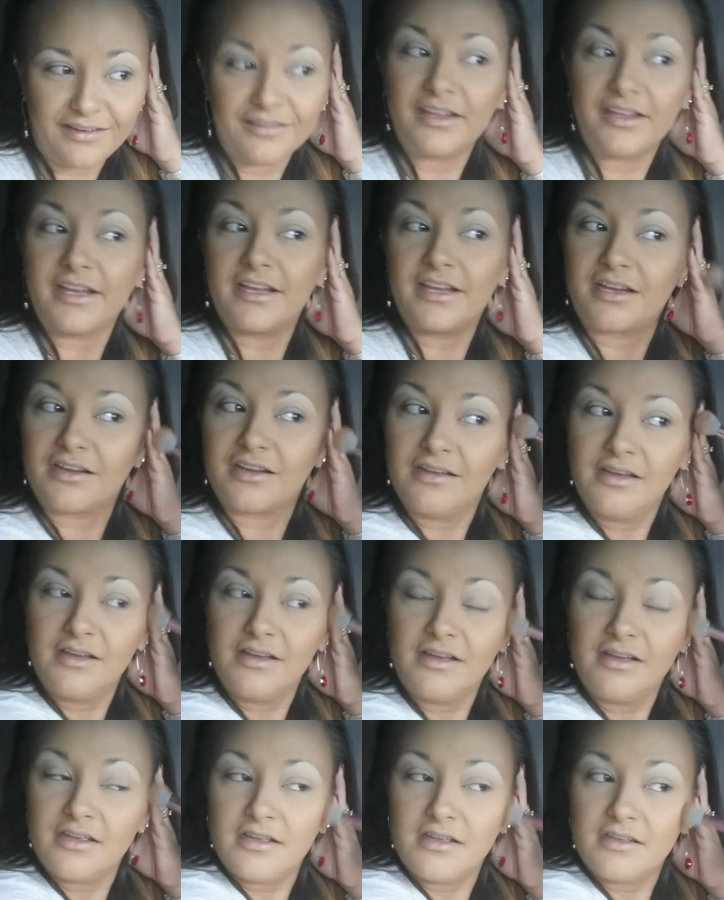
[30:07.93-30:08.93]
You're like
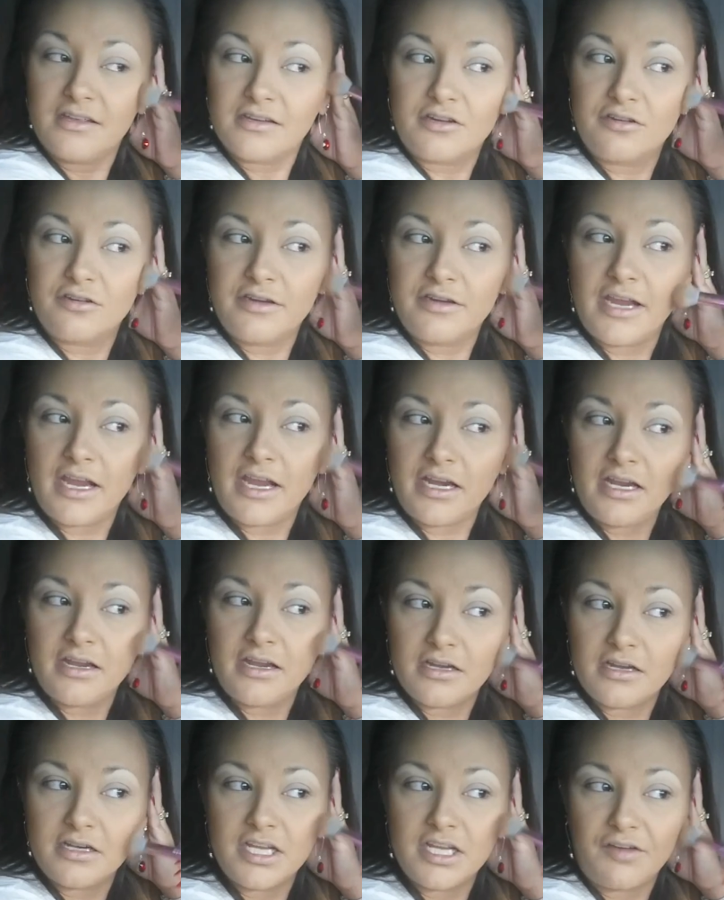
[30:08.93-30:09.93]

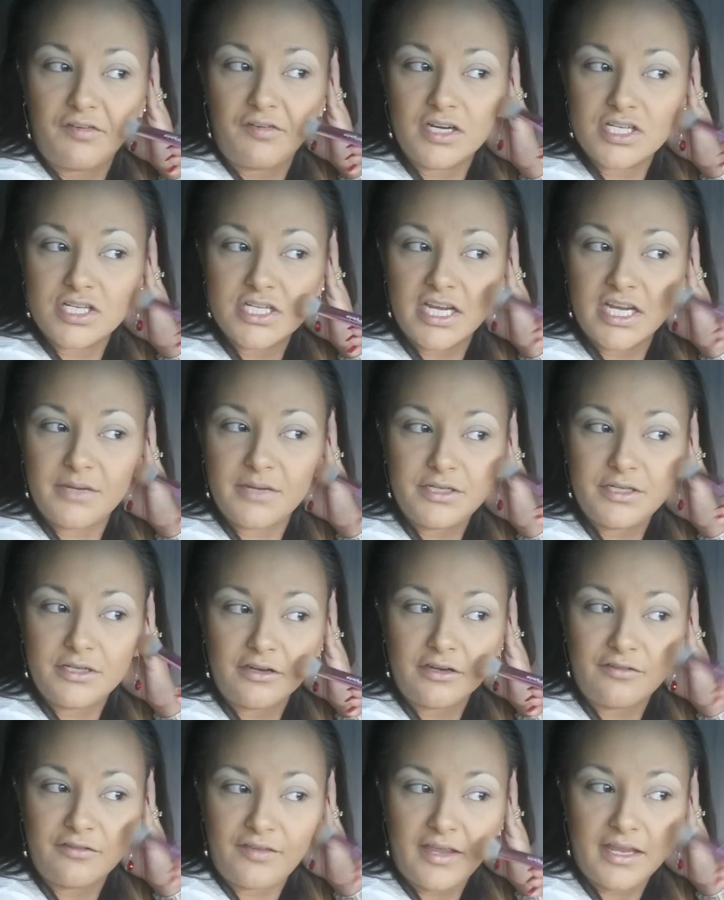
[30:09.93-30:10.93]
creating a different shape to
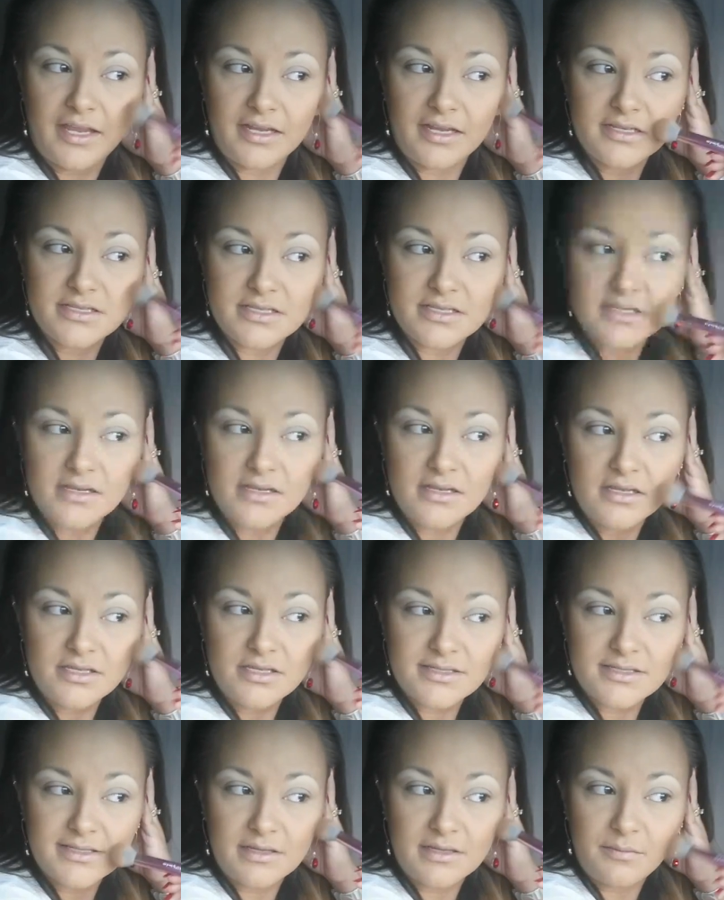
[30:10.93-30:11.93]
your face,
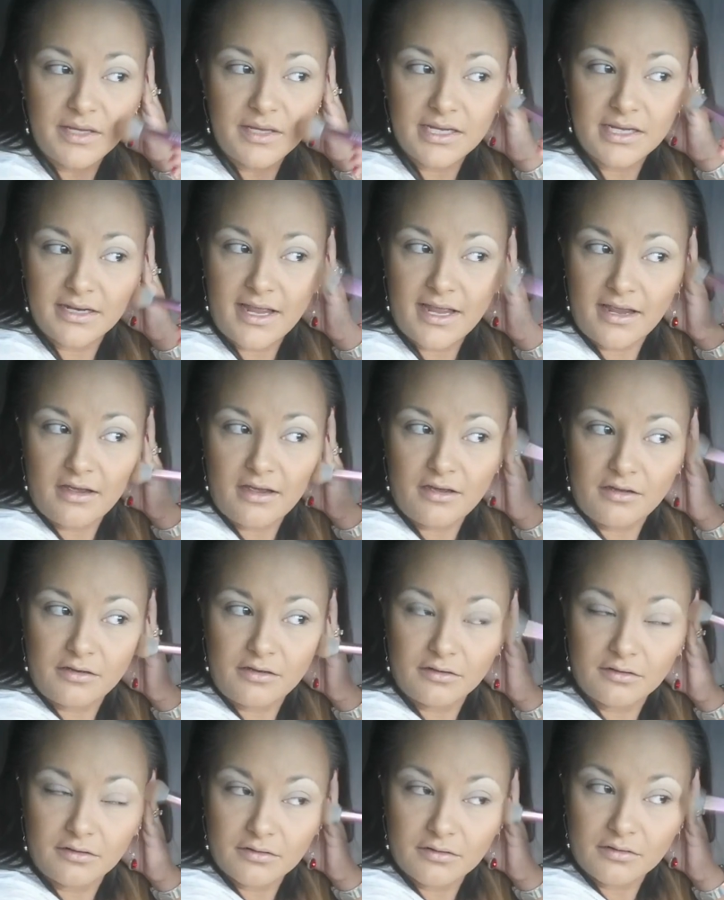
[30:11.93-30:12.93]
slimming it
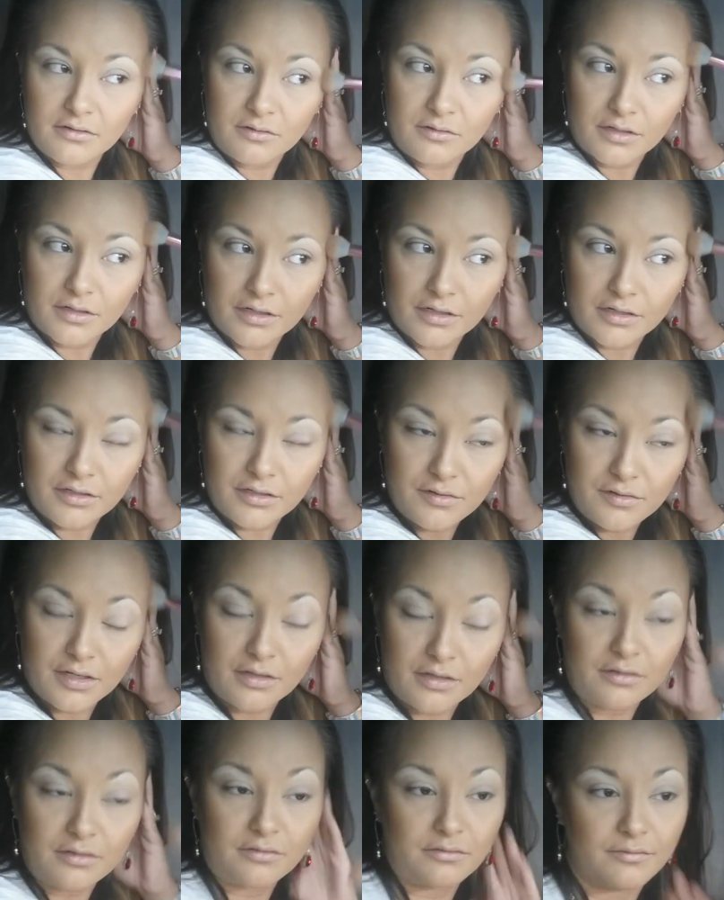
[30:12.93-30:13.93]
out, or, you
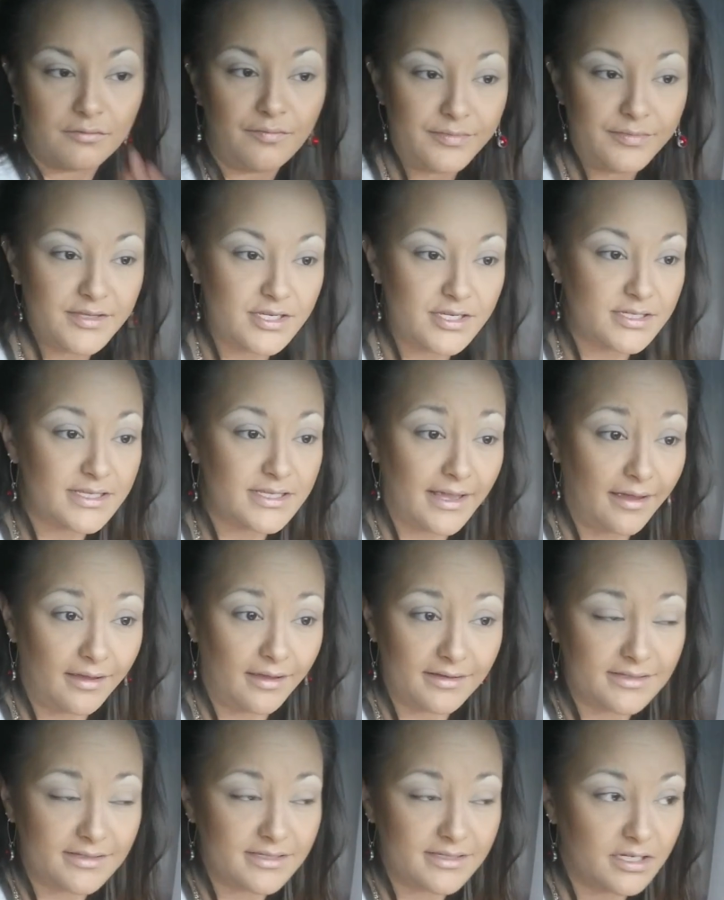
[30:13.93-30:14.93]
know, just
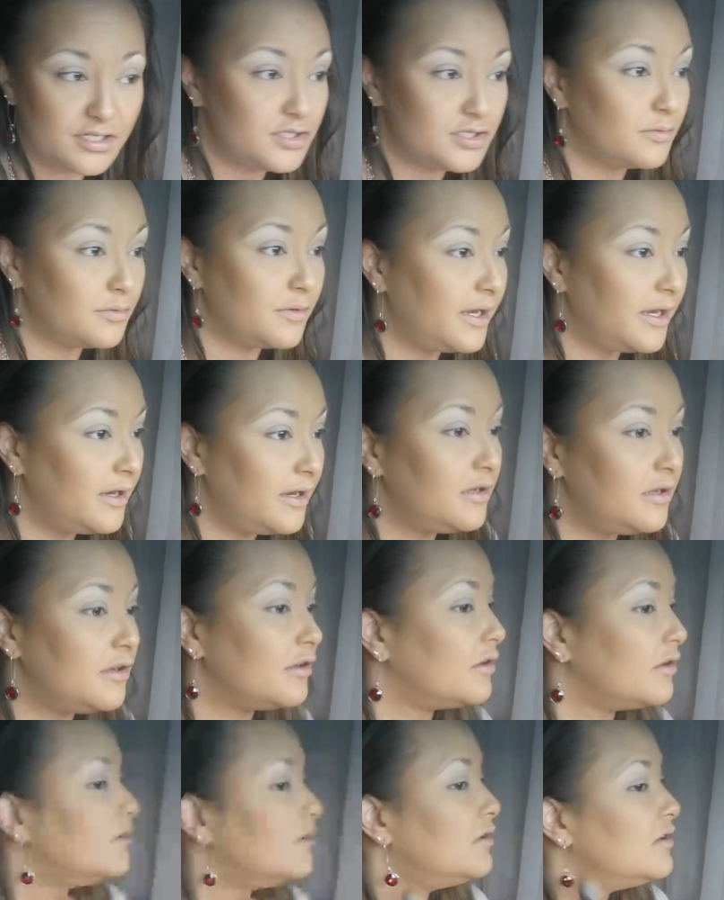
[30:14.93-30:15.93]
accentuating
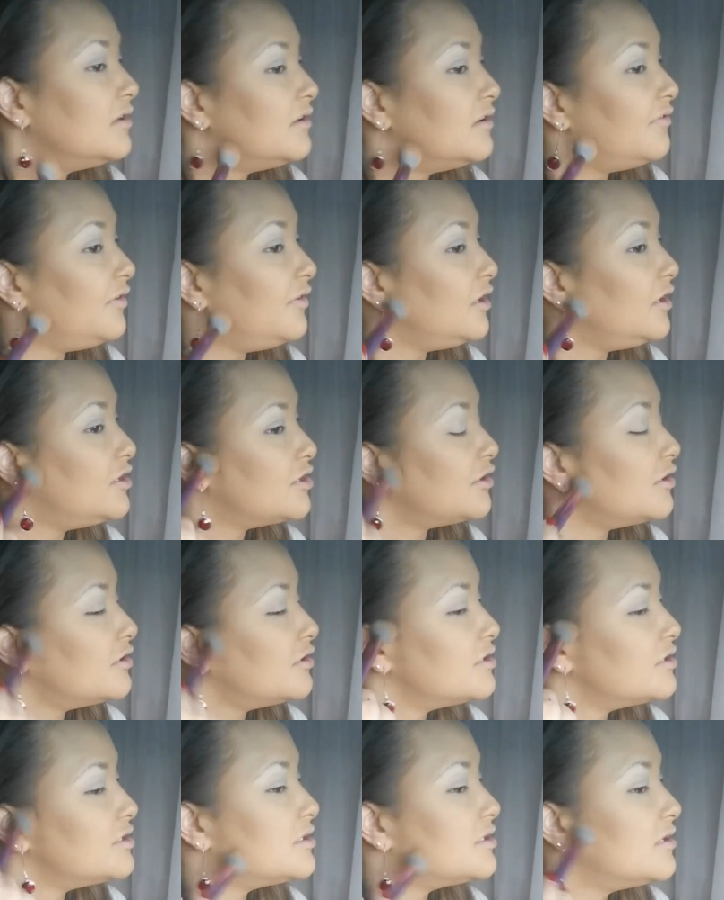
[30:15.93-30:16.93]
your
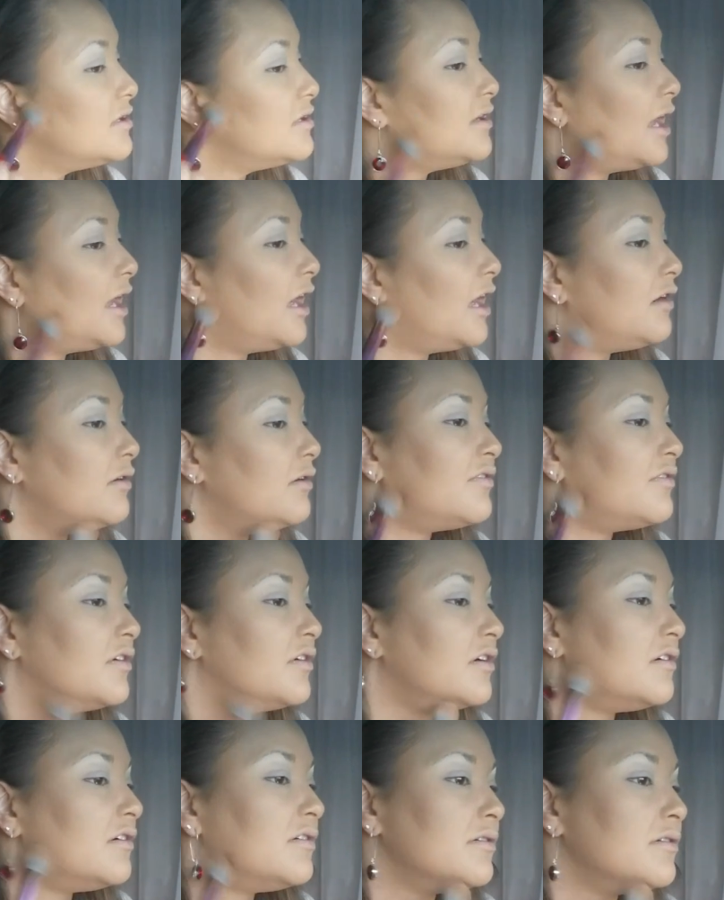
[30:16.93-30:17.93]
features.
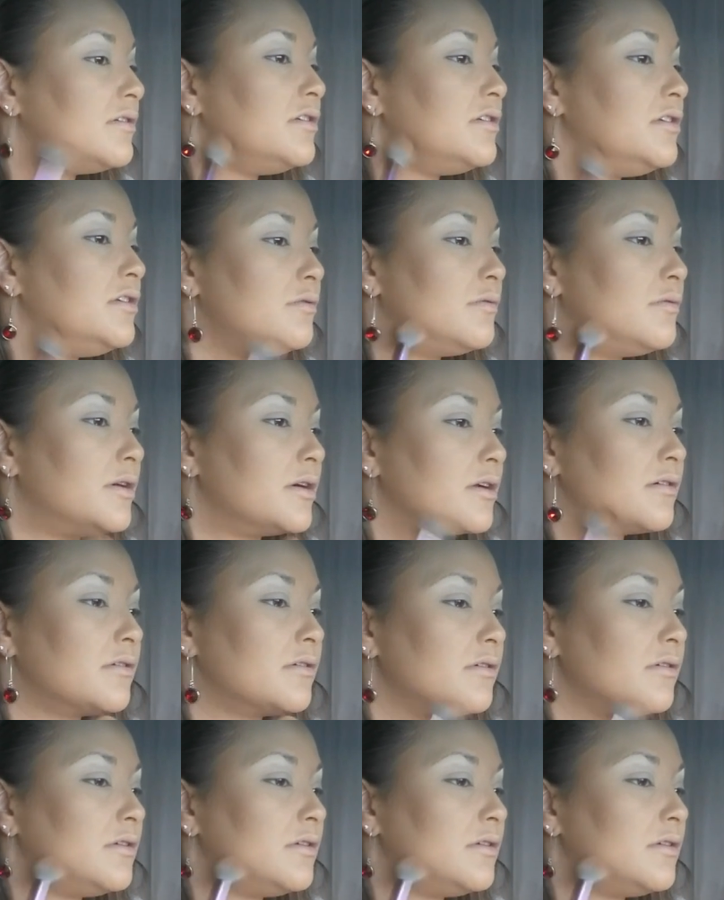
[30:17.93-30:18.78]
However you want to,